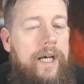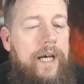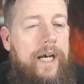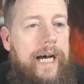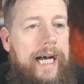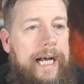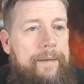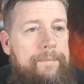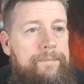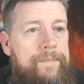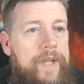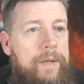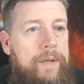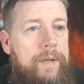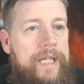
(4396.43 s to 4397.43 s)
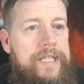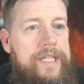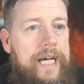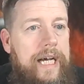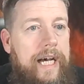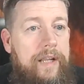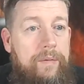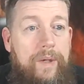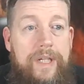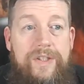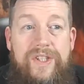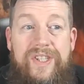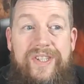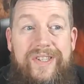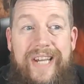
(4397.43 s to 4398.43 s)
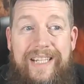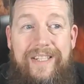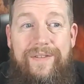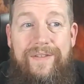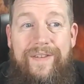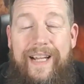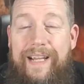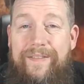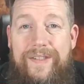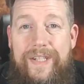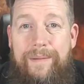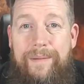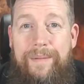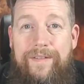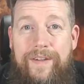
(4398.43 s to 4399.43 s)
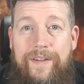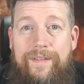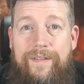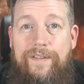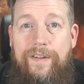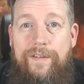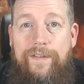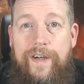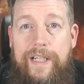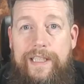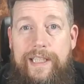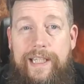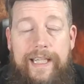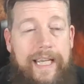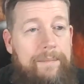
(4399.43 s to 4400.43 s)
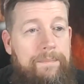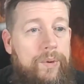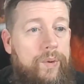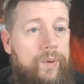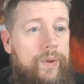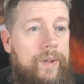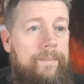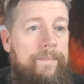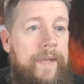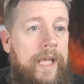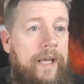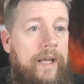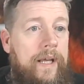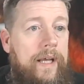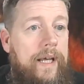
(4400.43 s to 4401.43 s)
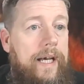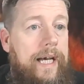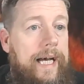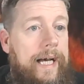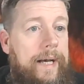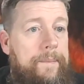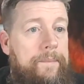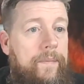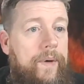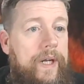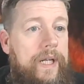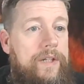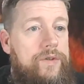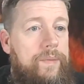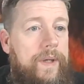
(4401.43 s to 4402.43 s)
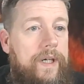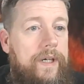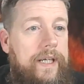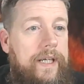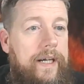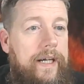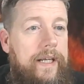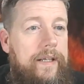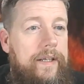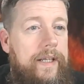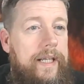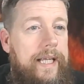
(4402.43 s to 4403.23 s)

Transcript: out. But otherwise, just change your flavors up if you find that you're getting bored. What else have we got going on?